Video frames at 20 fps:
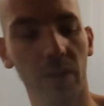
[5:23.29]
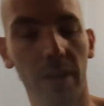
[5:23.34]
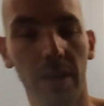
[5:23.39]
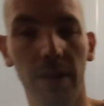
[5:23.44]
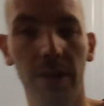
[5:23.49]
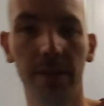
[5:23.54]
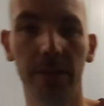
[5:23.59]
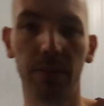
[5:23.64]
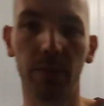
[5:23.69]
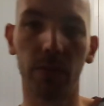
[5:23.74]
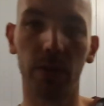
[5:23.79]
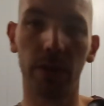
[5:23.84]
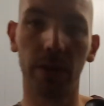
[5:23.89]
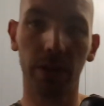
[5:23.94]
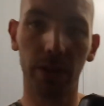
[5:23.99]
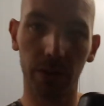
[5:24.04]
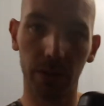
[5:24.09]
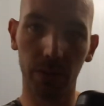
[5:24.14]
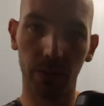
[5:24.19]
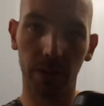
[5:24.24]
it
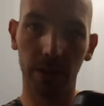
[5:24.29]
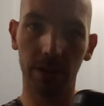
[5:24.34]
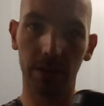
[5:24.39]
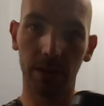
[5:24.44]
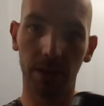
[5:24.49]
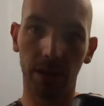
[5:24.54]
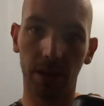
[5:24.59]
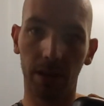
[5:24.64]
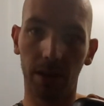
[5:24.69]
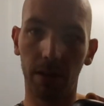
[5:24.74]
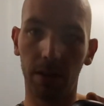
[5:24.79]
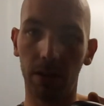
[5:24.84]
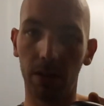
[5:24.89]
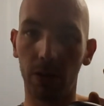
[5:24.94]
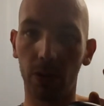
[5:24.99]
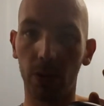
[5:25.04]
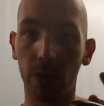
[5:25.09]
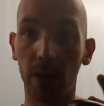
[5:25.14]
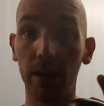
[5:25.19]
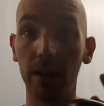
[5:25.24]
works with
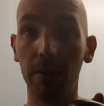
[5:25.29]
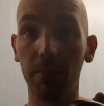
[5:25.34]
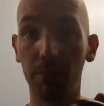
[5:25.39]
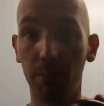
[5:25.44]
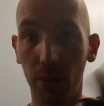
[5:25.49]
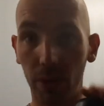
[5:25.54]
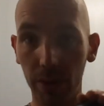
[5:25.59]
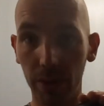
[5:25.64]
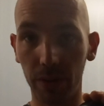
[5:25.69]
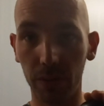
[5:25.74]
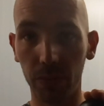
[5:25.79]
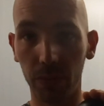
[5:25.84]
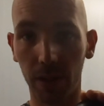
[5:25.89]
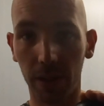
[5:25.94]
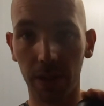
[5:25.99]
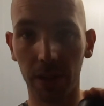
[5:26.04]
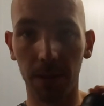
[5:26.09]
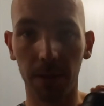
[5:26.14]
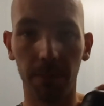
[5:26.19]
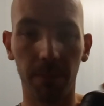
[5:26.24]
already boiled
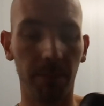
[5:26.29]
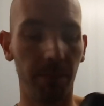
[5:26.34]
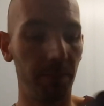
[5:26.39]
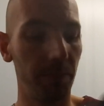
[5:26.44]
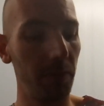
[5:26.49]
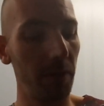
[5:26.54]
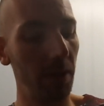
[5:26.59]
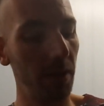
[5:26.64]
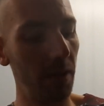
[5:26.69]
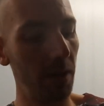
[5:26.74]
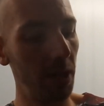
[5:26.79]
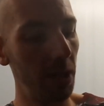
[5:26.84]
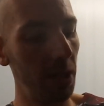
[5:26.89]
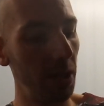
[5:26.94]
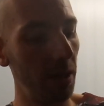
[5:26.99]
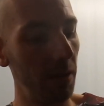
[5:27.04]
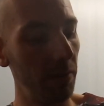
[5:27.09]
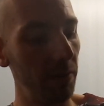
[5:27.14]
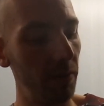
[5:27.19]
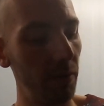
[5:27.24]
water.
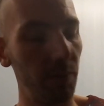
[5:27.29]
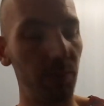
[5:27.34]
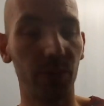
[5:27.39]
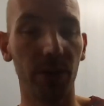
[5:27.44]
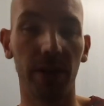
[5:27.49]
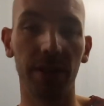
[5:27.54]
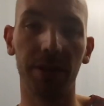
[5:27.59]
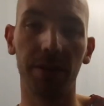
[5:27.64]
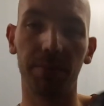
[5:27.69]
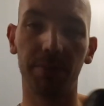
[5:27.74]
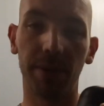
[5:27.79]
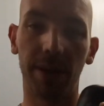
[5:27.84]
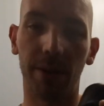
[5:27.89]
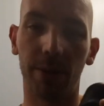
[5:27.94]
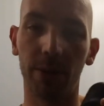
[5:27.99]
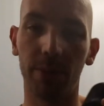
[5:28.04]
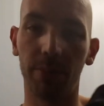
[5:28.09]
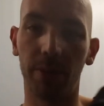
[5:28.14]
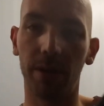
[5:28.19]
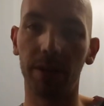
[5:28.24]
If you press the
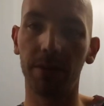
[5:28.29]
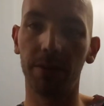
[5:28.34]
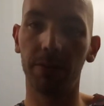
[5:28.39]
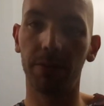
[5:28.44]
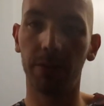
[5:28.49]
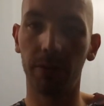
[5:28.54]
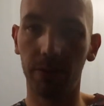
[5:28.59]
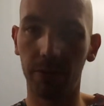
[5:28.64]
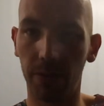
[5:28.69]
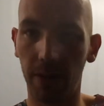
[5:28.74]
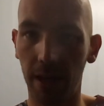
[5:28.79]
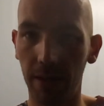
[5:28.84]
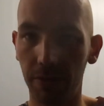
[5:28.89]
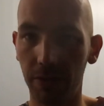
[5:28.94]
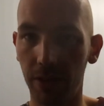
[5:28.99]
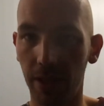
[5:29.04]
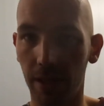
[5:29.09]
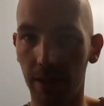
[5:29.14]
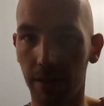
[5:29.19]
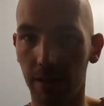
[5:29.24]
power button for 5
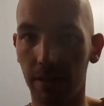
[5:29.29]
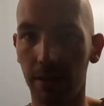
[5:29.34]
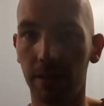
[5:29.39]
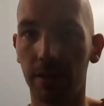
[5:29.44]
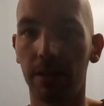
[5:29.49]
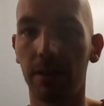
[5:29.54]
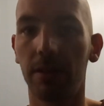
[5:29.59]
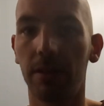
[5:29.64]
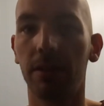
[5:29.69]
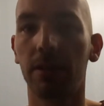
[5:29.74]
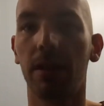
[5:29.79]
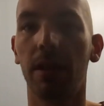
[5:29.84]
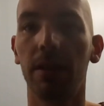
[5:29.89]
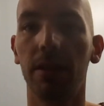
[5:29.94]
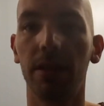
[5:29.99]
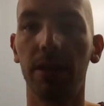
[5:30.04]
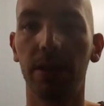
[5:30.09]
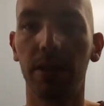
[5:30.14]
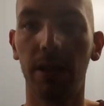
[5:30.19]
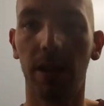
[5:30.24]
seconds, it's
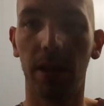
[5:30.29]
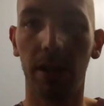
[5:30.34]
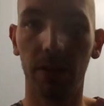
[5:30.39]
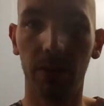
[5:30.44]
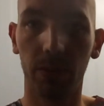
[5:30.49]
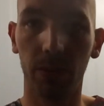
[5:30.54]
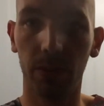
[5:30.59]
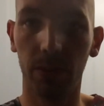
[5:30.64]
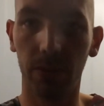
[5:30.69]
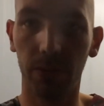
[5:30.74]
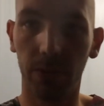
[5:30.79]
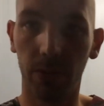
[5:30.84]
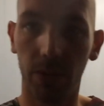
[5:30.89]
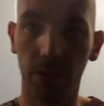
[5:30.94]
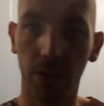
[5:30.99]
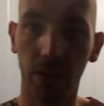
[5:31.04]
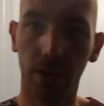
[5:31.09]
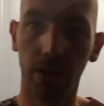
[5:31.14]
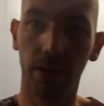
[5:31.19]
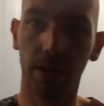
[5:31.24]
gonna start
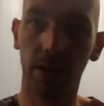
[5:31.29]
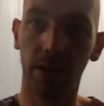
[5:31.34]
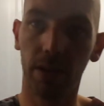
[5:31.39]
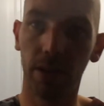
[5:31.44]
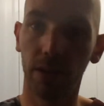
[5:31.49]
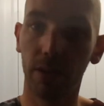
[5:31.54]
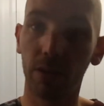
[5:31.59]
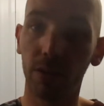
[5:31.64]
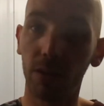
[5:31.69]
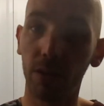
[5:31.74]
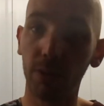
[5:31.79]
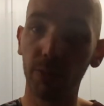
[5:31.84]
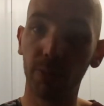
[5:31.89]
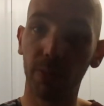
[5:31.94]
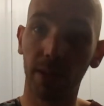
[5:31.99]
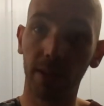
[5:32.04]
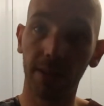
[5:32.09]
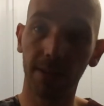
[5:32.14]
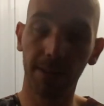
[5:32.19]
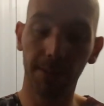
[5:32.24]
for cold
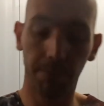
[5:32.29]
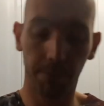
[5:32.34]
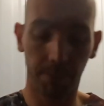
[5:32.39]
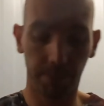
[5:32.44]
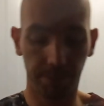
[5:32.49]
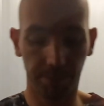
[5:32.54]
water.